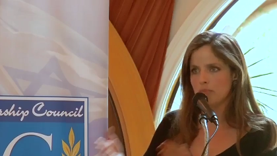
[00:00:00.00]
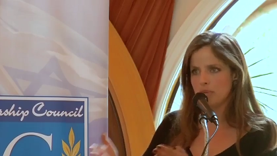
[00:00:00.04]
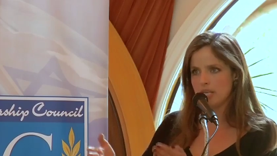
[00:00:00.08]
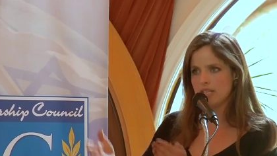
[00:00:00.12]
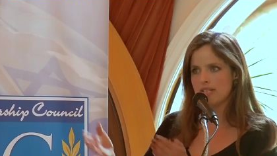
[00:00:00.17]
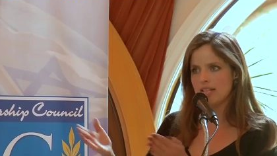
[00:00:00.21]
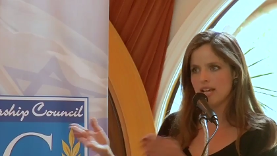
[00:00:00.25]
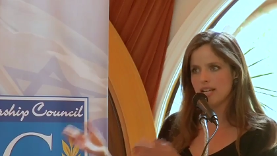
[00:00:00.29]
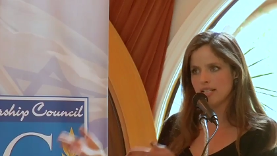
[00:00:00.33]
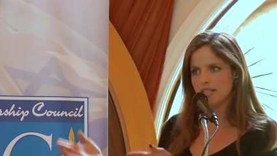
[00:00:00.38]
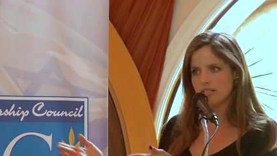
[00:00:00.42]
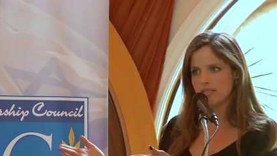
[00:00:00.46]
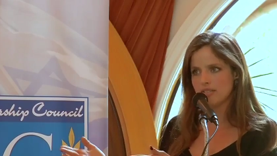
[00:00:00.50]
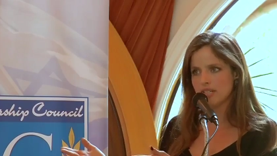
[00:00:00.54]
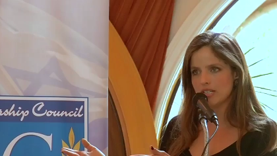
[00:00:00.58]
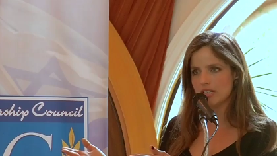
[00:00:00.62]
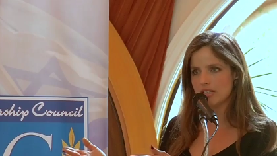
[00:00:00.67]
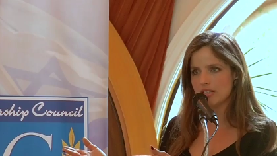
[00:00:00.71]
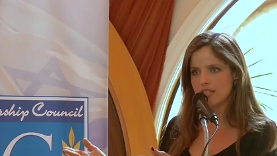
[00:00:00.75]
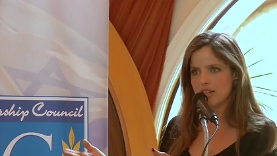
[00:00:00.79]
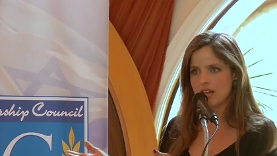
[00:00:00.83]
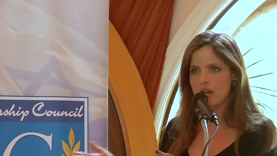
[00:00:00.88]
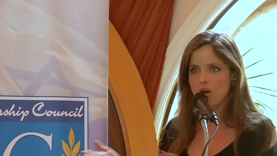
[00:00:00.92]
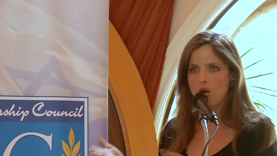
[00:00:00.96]
peace
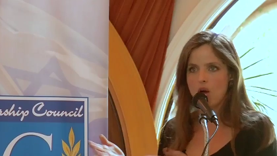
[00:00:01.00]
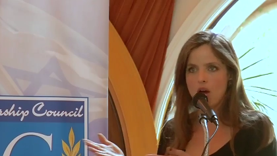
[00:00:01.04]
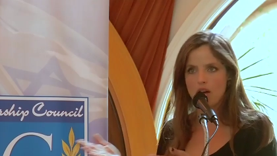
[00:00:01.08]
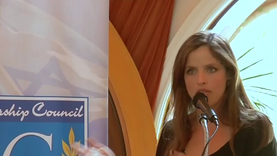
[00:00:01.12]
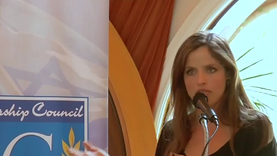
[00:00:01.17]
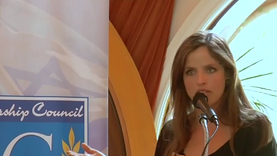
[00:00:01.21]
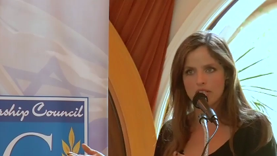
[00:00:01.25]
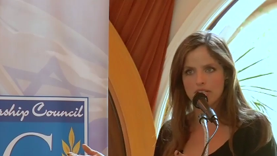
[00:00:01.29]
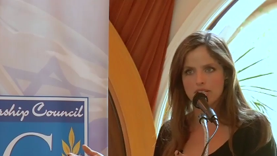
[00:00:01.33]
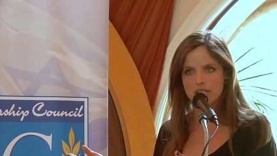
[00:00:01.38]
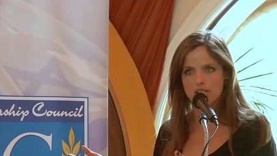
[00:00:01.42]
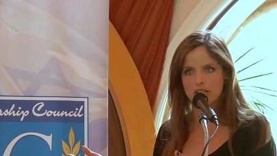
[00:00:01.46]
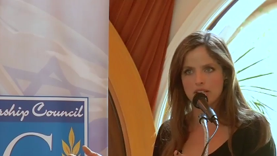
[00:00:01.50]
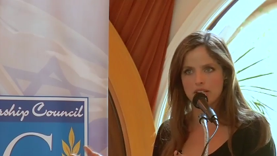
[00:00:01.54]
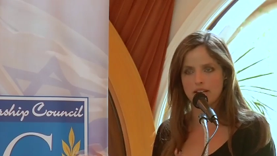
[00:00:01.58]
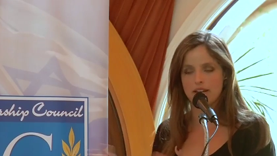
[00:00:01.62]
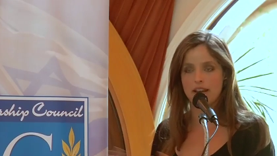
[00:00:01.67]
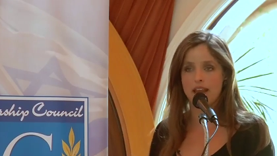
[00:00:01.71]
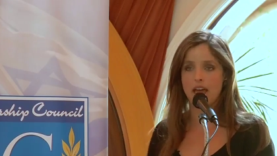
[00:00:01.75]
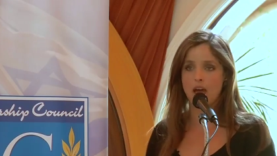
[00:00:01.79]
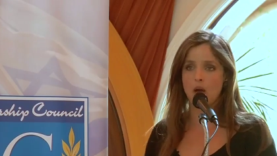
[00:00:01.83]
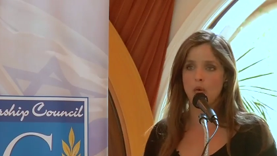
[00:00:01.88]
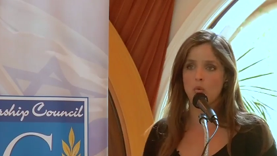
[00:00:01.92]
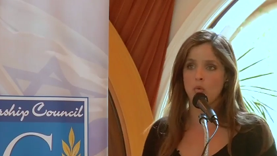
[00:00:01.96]
activists. Now, obviously,
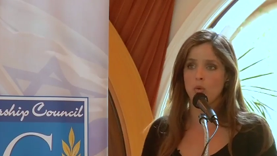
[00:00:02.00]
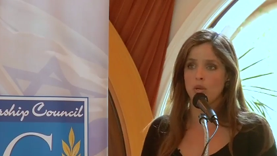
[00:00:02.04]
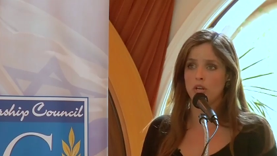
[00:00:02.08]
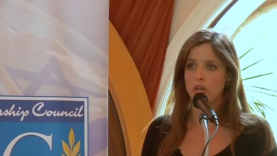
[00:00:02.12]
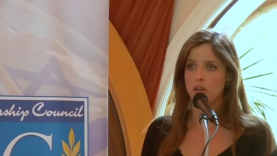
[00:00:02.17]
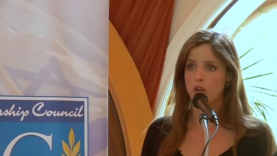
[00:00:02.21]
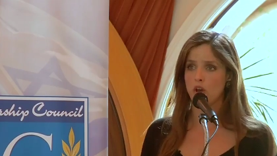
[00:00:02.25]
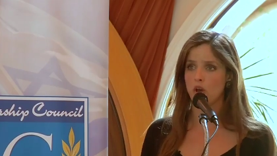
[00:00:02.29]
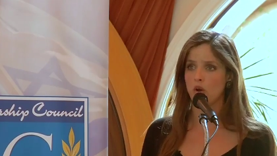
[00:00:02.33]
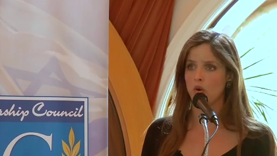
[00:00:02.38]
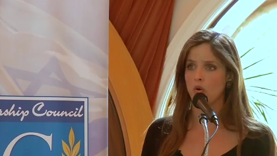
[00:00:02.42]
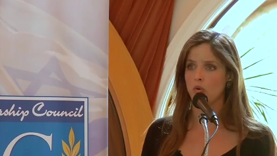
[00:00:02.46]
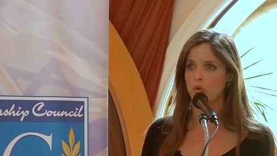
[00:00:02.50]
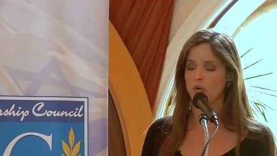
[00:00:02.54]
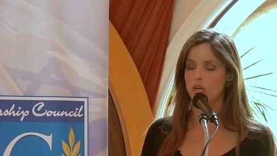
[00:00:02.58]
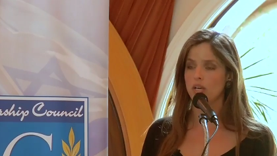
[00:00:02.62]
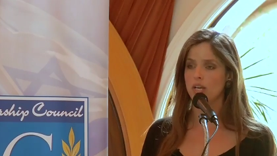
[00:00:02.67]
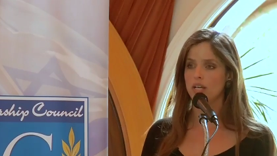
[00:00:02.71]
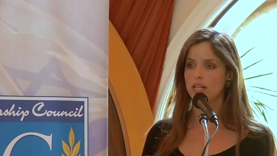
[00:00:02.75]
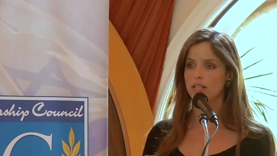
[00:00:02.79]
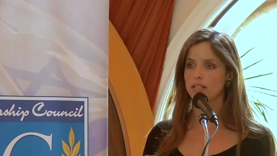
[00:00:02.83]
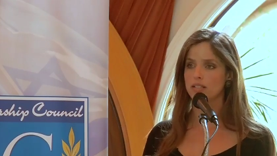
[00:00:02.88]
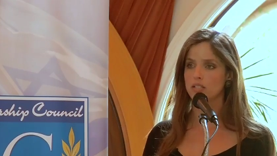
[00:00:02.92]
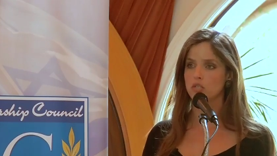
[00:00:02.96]
now we know,
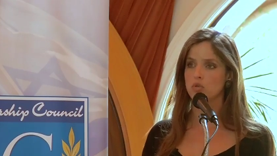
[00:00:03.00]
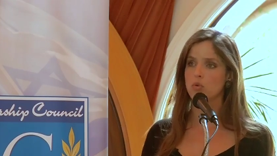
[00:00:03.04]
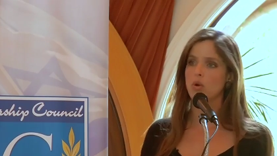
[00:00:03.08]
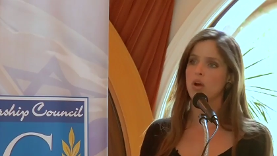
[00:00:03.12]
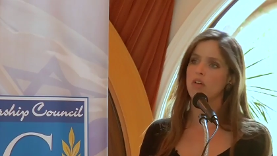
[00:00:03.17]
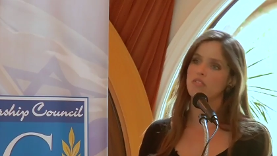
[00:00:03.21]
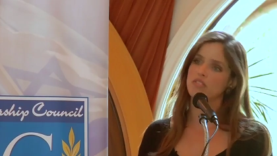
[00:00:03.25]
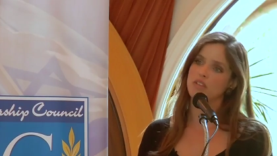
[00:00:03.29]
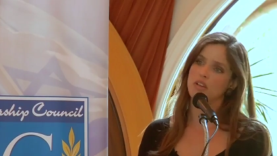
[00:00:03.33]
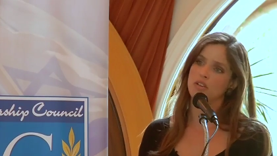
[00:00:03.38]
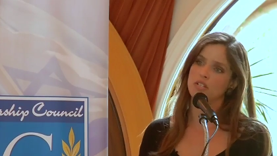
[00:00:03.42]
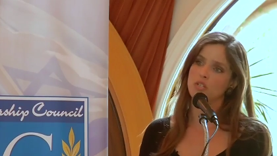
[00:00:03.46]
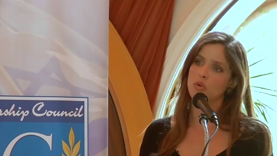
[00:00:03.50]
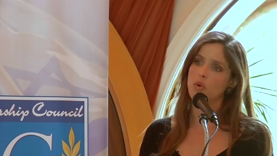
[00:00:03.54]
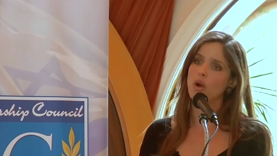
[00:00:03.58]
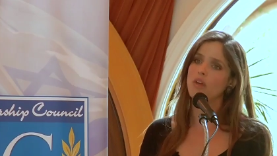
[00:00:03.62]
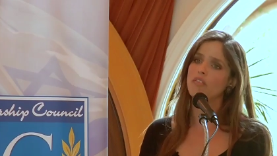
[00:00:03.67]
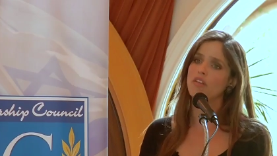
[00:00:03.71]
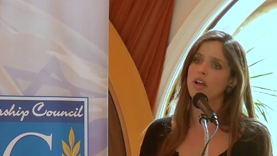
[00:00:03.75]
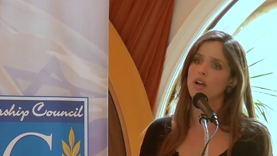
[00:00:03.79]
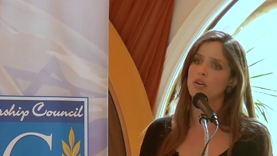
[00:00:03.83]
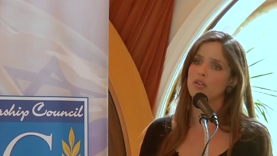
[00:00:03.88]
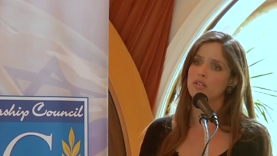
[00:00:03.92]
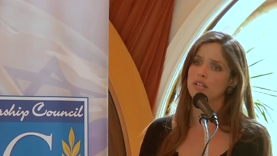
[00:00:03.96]

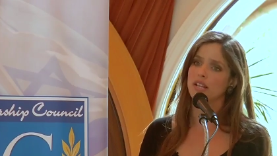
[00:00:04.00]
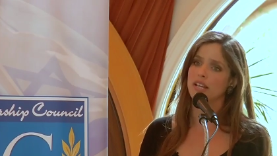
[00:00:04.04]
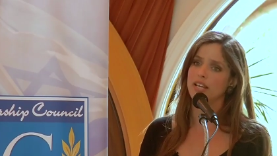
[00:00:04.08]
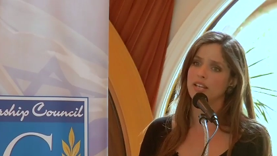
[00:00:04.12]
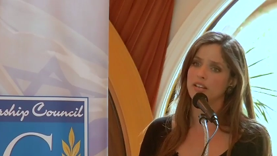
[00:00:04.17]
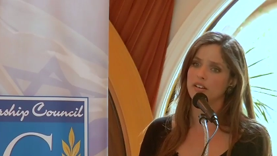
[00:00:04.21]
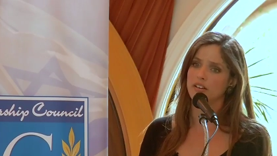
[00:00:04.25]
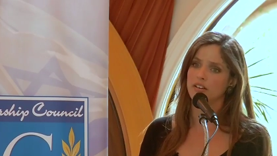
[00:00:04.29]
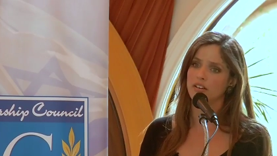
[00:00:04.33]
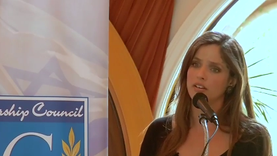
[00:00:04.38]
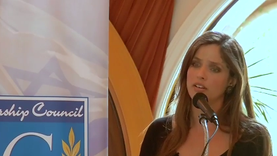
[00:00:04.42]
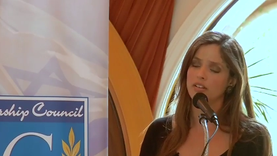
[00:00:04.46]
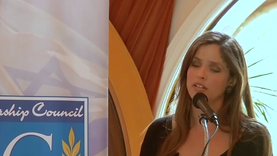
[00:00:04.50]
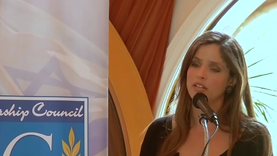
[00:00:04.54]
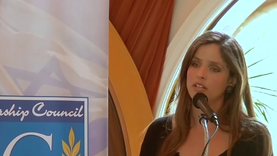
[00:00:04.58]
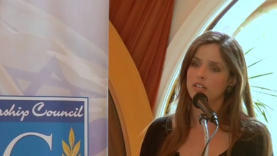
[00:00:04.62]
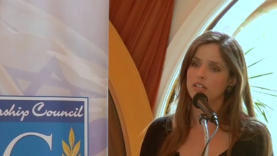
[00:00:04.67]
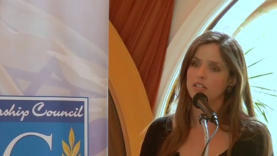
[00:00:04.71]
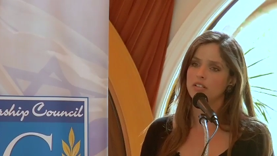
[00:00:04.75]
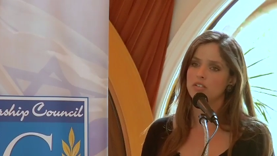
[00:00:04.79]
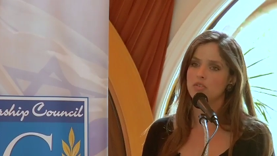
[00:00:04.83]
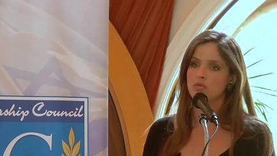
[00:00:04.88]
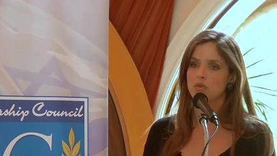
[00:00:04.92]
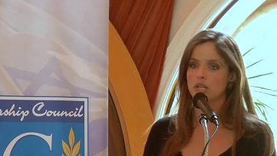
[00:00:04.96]
12 hours later,
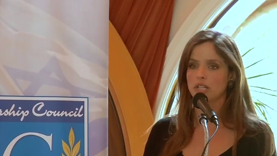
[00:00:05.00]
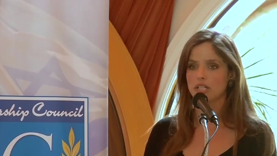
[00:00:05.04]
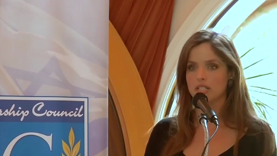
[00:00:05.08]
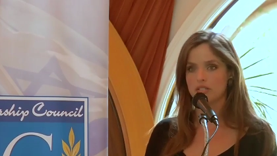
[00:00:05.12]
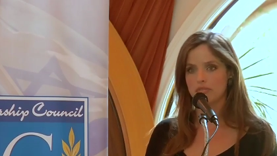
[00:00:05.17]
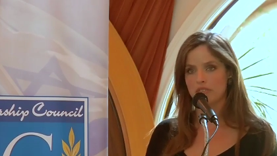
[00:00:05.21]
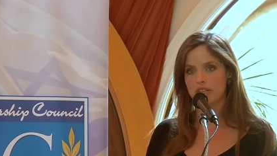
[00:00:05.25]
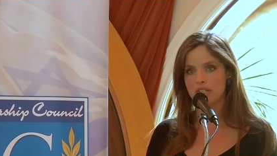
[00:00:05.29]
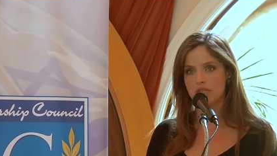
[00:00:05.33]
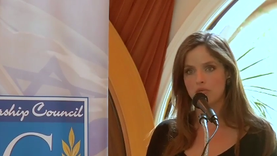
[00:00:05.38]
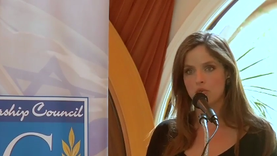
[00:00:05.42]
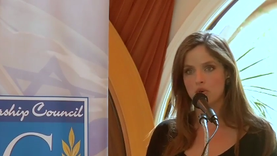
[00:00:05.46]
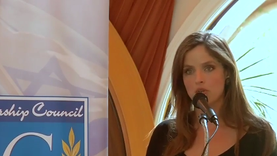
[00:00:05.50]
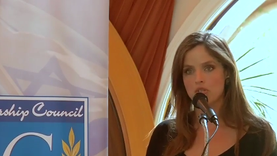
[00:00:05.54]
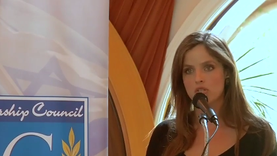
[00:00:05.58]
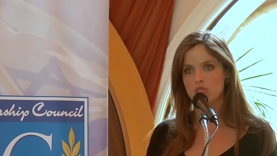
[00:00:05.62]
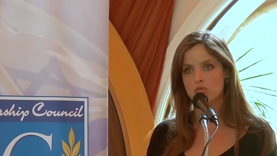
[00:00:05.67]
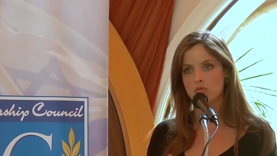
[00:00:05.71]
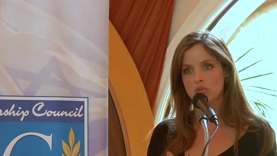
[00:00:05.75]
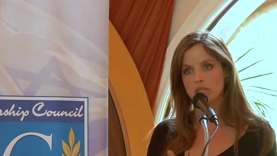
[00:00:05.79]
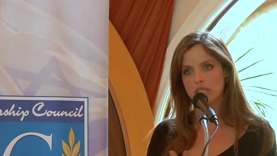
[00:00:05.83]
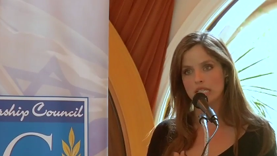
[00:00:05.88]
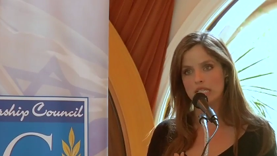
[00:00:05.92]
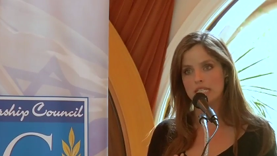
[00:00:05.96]
the Israeli Defense
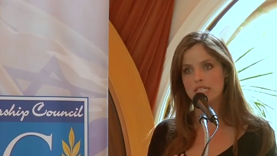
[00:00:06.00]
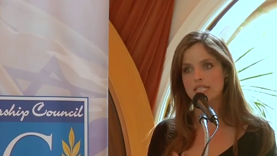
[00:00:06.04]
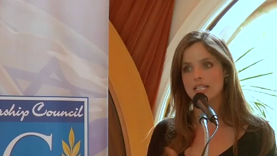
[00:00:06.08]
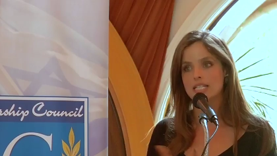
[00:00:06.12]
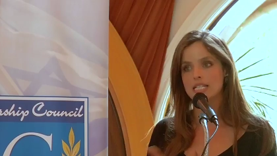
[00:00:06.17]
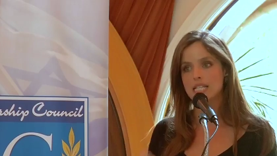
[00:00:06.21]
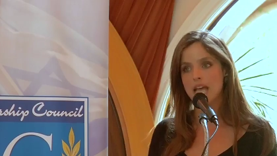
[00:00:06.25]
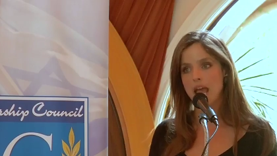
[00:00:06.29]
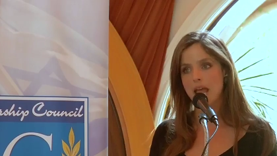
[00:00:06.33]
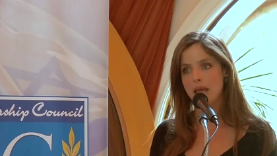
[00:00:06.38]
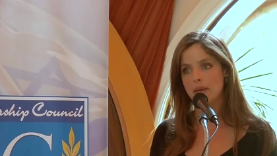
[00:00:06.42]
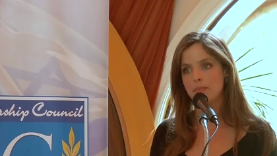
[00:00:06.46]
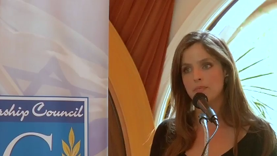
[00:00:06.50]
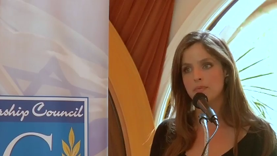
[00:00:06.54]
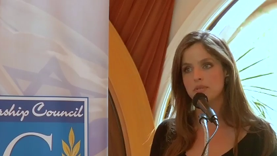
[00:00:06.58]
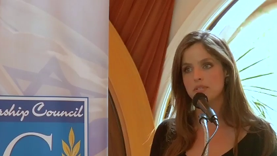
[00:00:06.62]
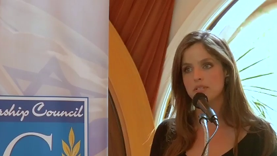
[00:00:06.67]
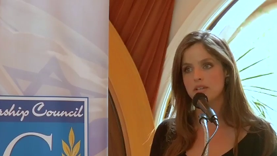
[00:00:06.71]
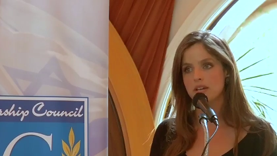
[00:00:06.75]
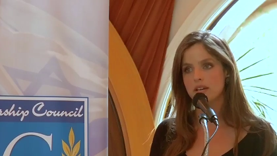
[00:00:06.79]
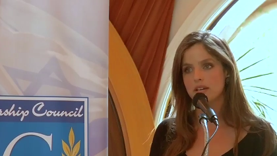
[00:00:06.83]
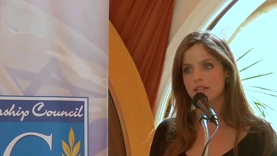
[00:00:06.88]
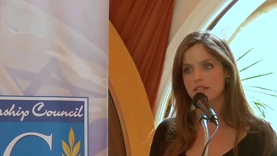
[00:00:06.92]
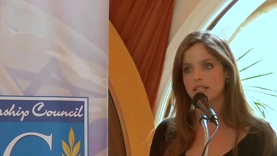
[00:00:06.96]
Forces released the
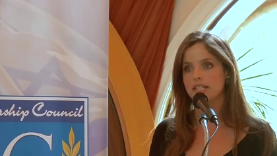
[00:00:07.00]
tapes.